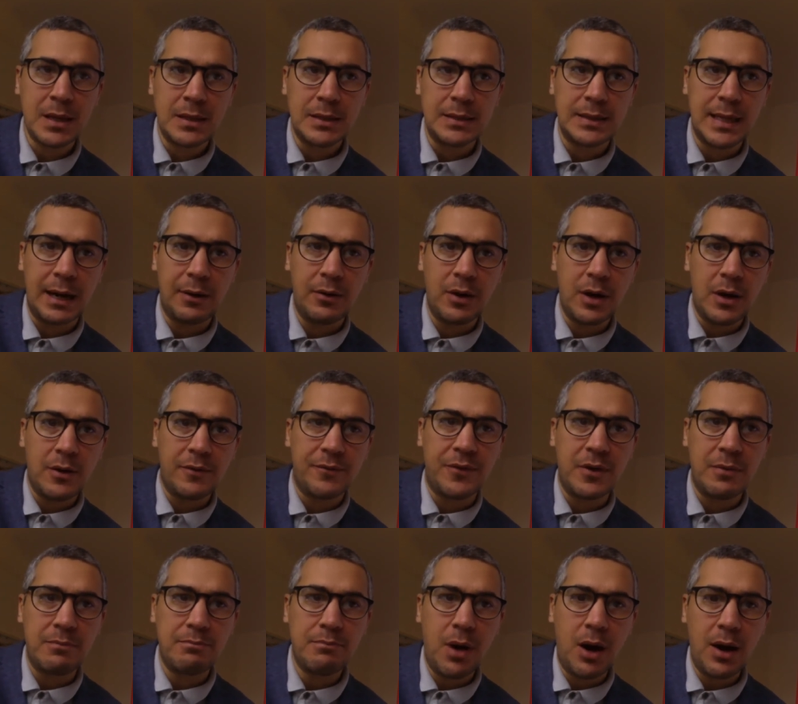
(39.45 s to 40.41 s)
Now,
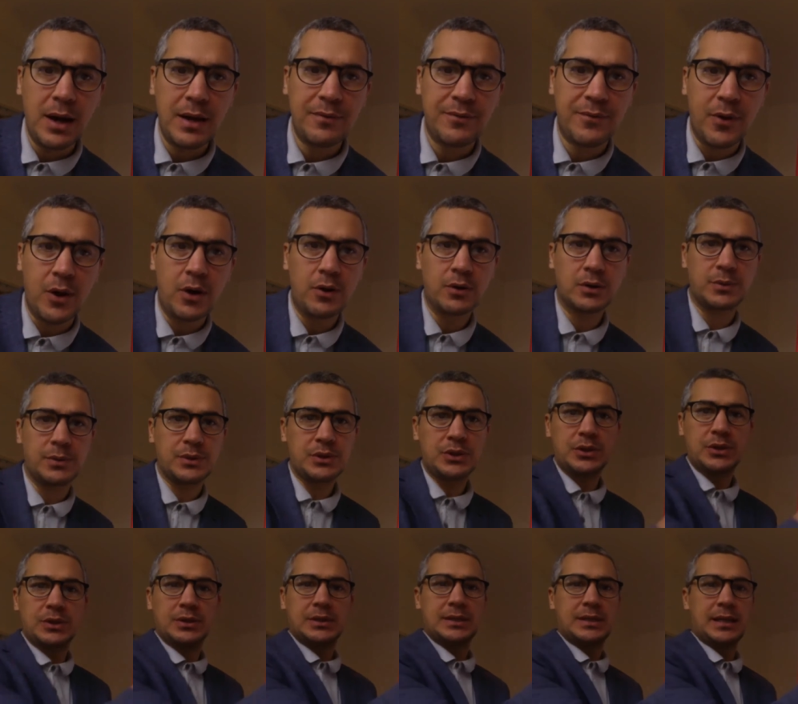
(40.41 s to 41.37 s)
for my frogs, which
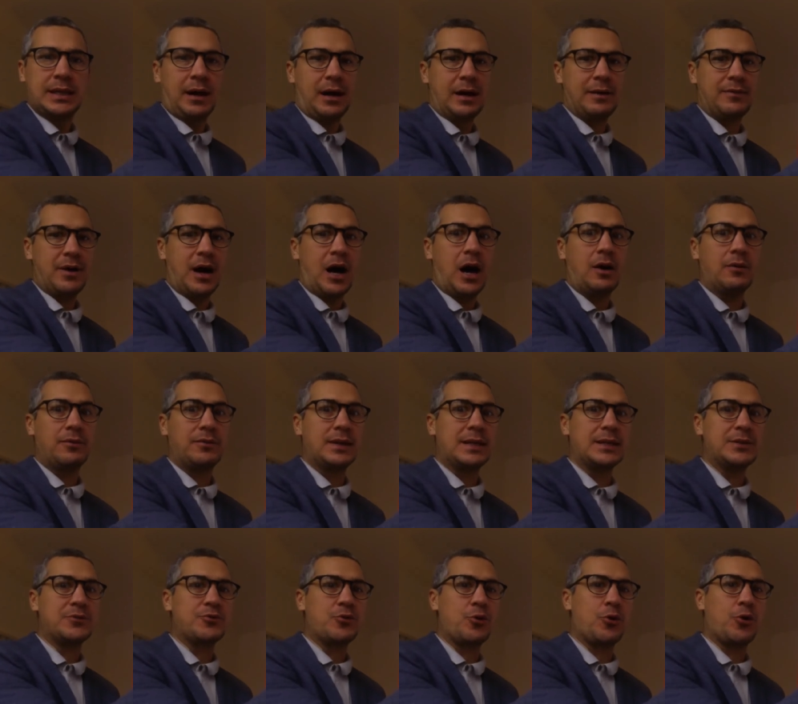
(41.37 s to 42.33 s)
you can see I've artfully
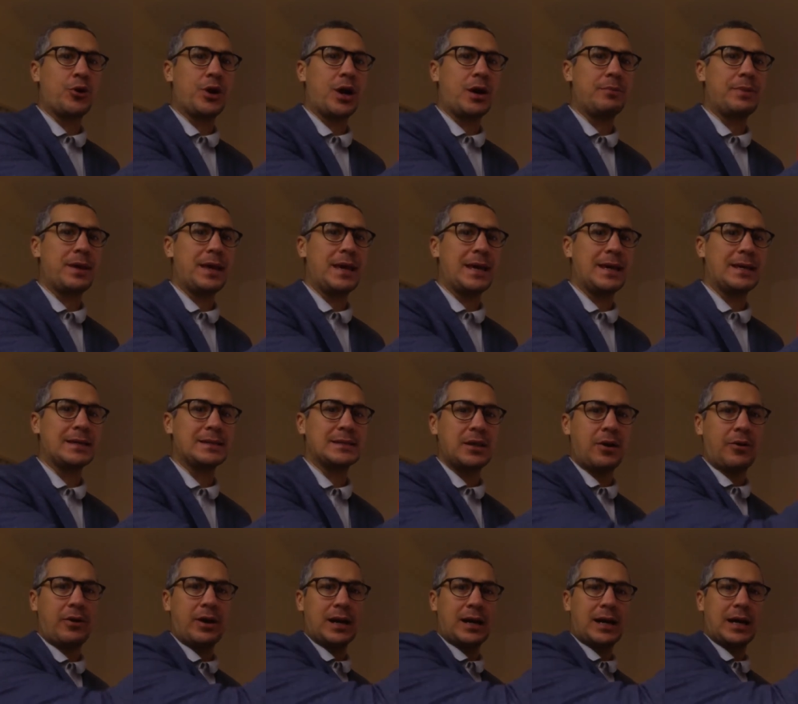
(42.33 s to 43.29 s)
drawn up here,
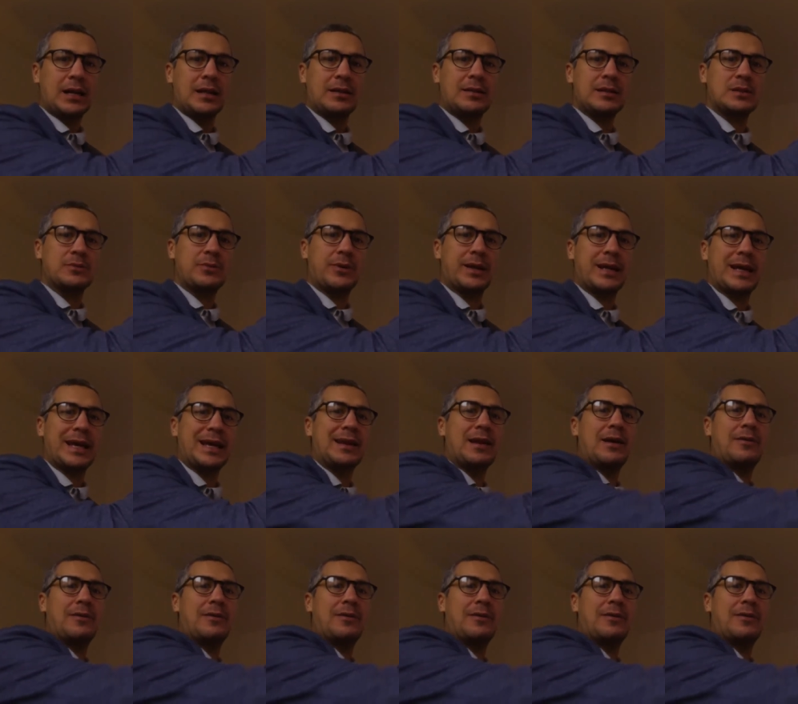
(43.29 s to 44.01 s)
sorry, I coloured this one in.